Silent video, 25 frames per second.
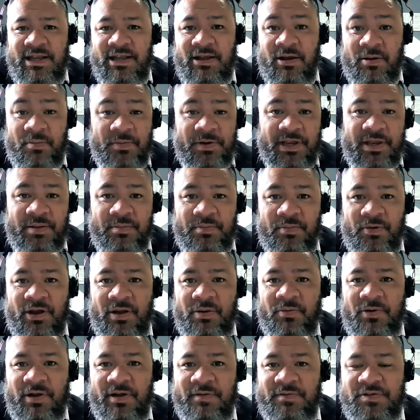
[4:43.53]
I'm bringing my
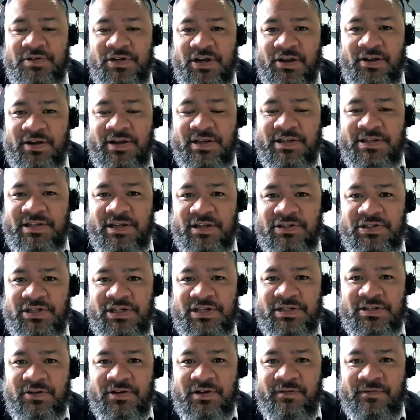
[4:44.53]
wife, Jody, so
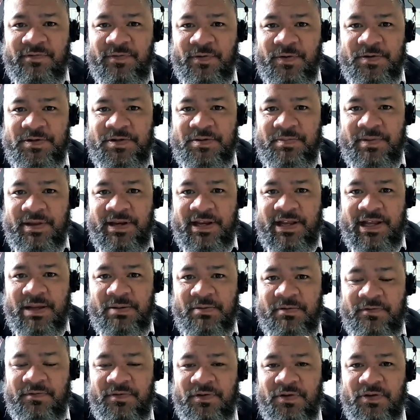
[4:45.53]
she's looking forward to meeting up
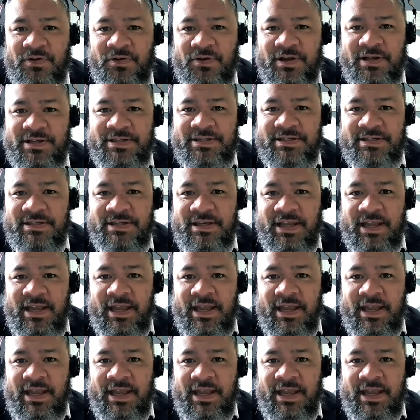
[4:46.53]
with you guys.